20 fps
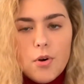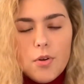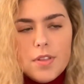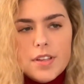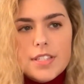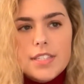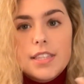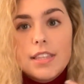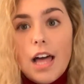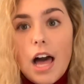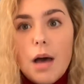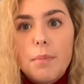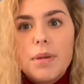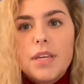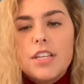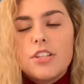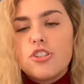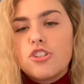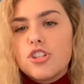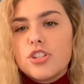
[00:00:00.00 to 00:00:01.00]
This
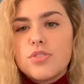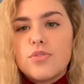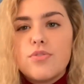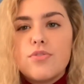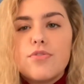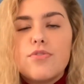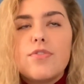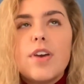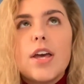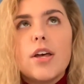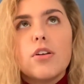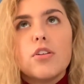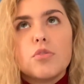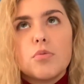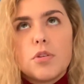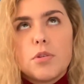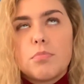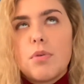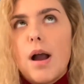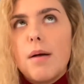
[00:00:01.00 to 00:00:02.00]
lobby is just filled
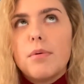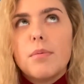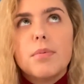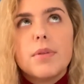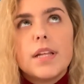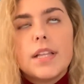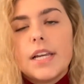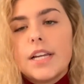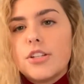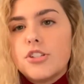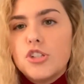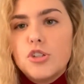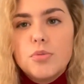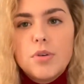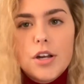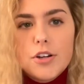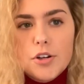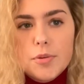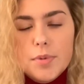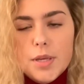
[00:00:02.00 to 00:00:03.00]
with probably like
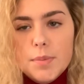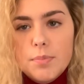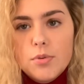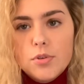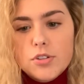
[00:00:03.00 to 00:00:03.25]
200 people,